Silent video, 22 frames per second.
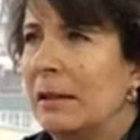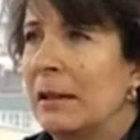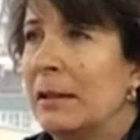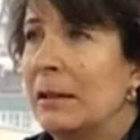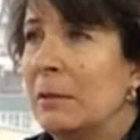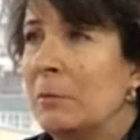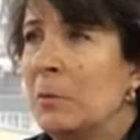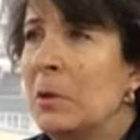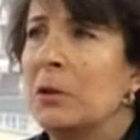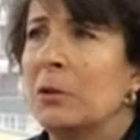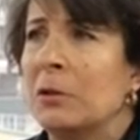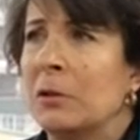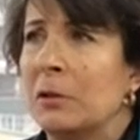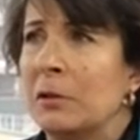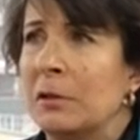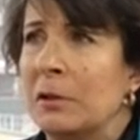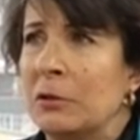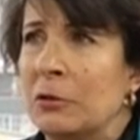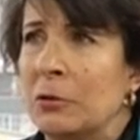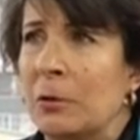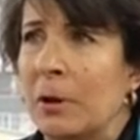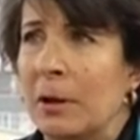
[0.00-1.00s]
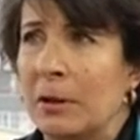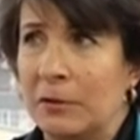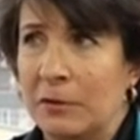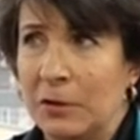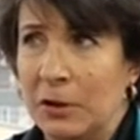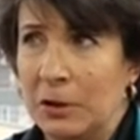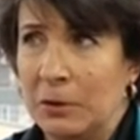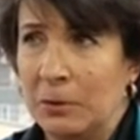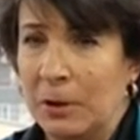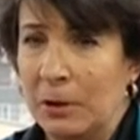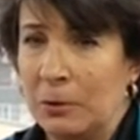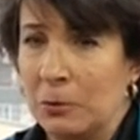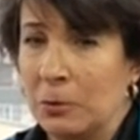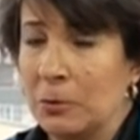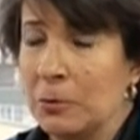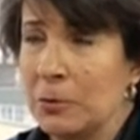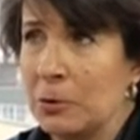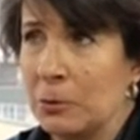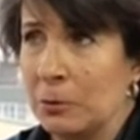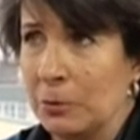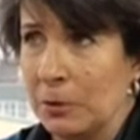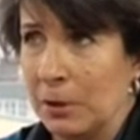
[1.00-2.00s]
in the mirror and try to figure out
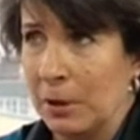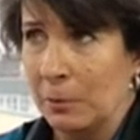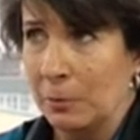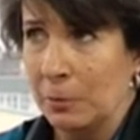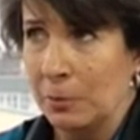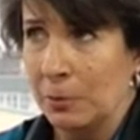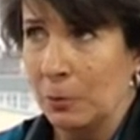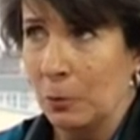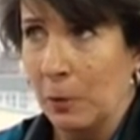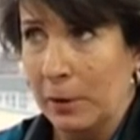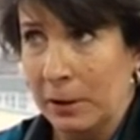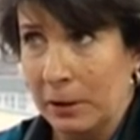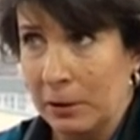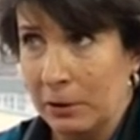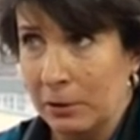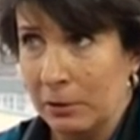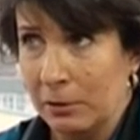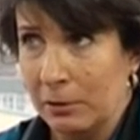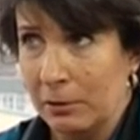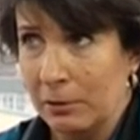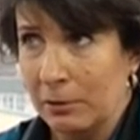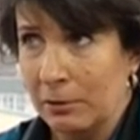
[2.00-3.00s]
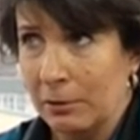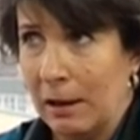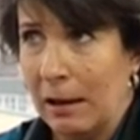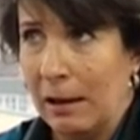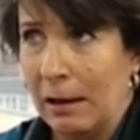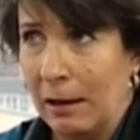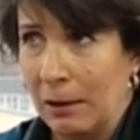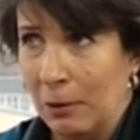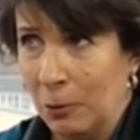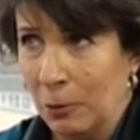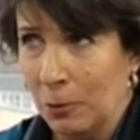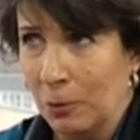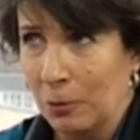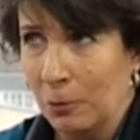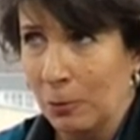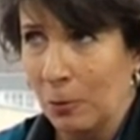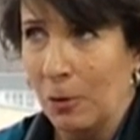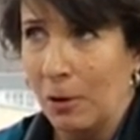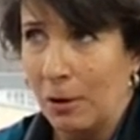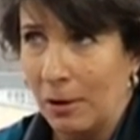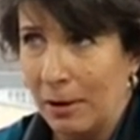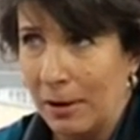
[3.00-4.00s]
who screwed up, where, how,
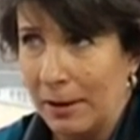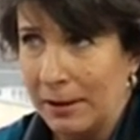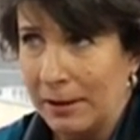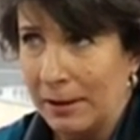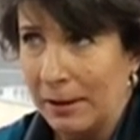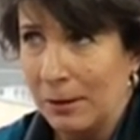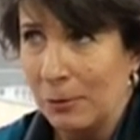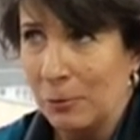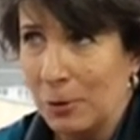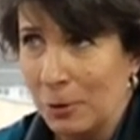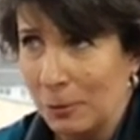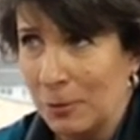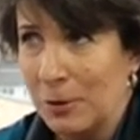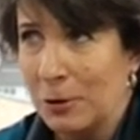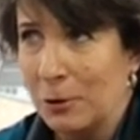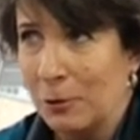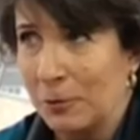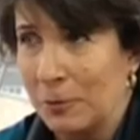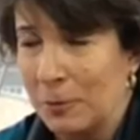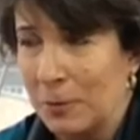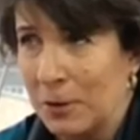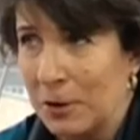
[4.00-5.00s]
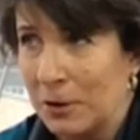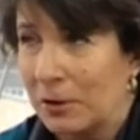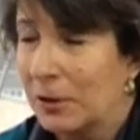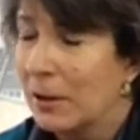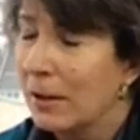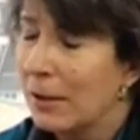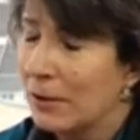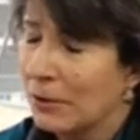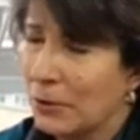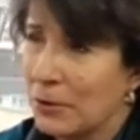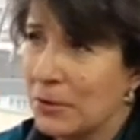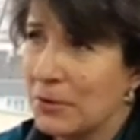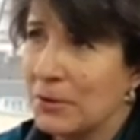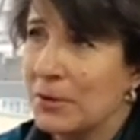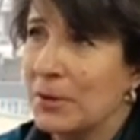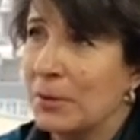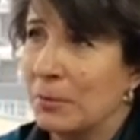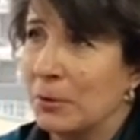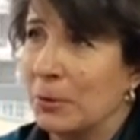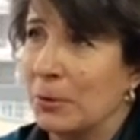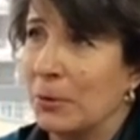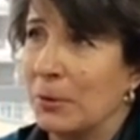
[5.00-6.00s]
why, and where we go from here. Those are
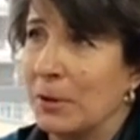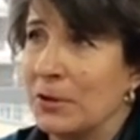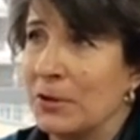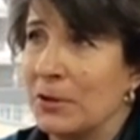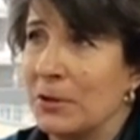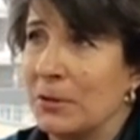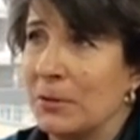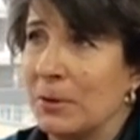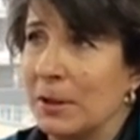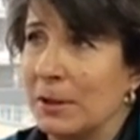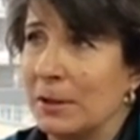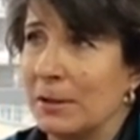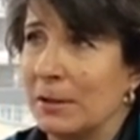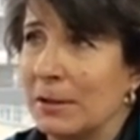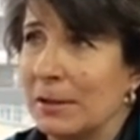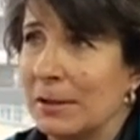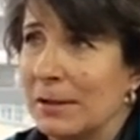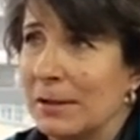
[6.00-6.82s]
simple questions, right?